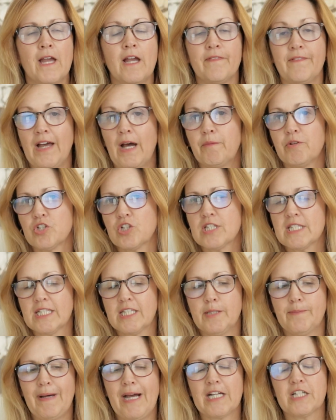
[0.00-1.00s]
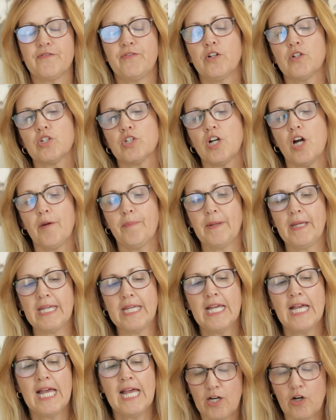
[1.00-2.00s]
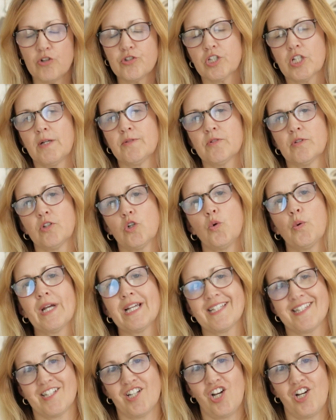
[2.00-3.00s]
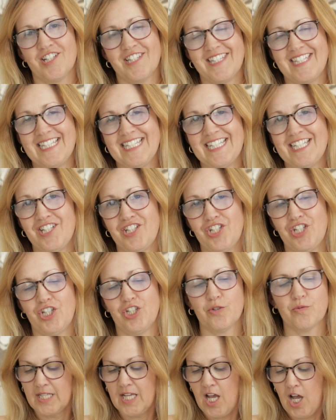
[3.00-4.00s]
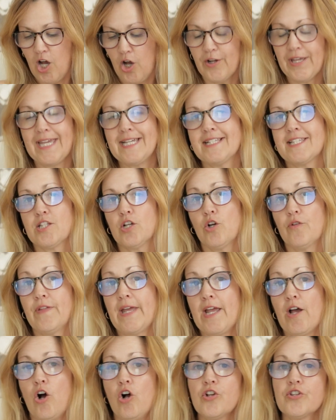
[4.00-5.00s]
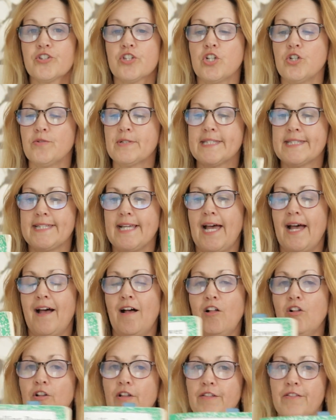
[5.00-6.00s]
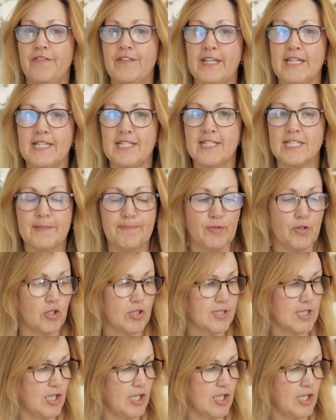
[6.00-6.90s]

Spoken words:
that were just in the back to photocopy. It also comes with a quick start CD too. Okay, so they also sell these books